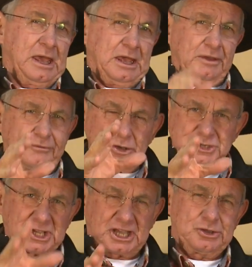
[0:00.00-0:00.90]
If you're
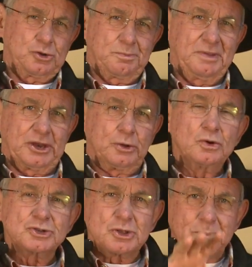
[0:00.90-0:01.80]
sick in your bed,
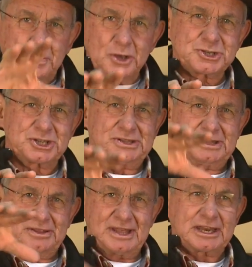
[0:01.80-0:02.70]
who's the person
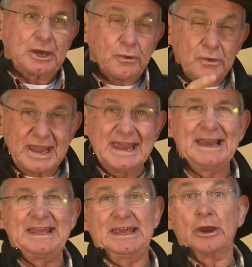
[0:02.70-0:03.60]
that
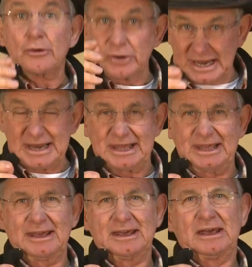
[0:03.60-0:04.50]
really, really
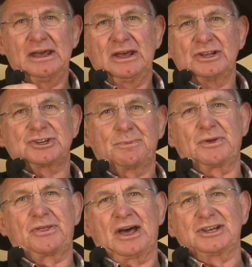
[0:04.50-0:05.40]

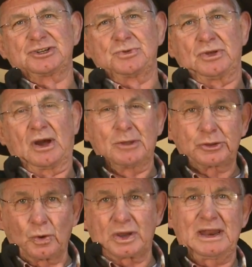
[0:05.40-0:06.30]
sympathizes with you? I'm not
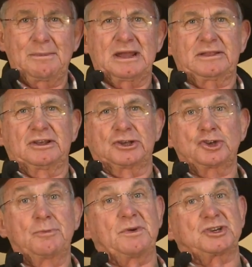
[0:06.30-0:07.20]
talking about the
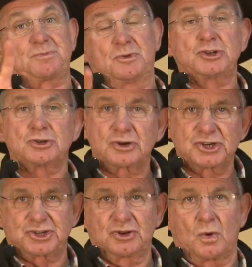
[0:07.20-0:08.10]
super spiritual
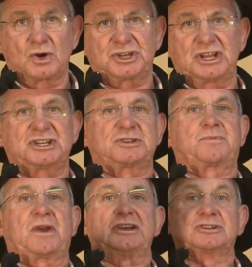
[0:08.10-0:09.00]
Christian who walks in and says,
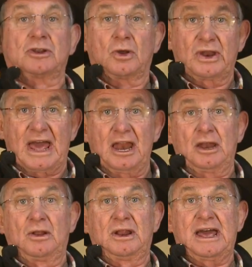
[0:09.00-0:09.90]
praise the Lord,
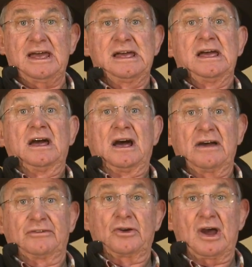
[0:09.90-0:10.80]
hallelujah,
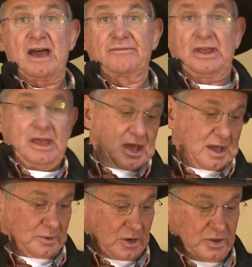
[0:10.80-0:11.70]
I've arrived.
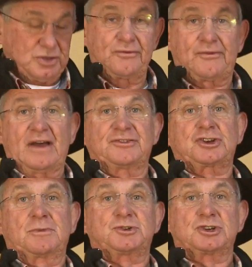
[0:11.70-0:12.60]
I'm going to read you five
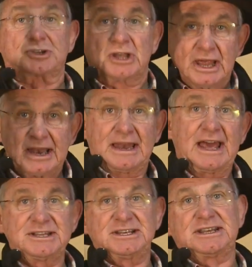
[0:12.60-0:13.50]
scriptures,
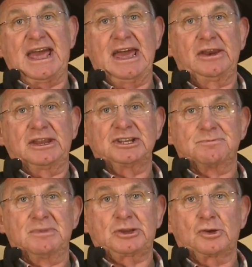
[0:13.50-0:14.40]
lays his hand, his
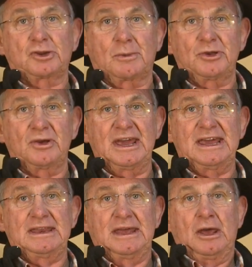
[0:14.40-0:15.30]
mitt on top of your
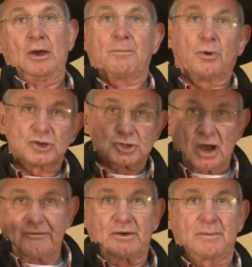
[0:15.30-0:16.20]
head, pours
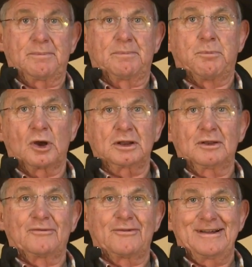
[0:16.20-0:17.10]
off a bottle
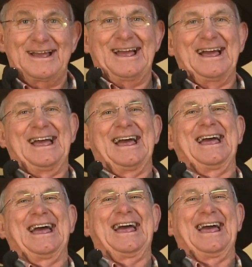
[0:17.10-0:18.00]
of
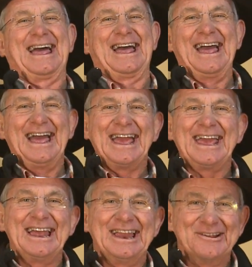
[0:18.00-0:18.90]

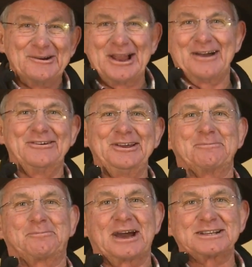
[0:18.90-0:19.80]
healing all over you,
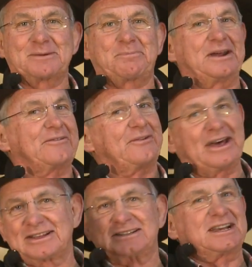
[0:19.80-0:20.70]
prays the prayer of
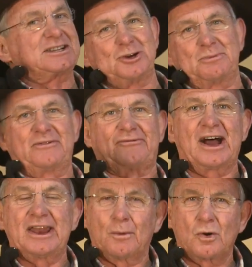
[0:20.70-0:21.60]
faith that says, you'll be
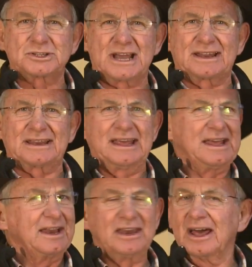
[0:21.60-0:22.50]
fine, and walks out.
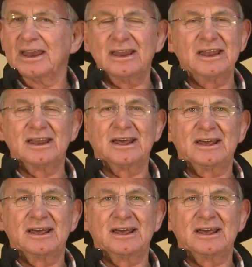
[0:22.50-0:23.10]
No, no, no, no.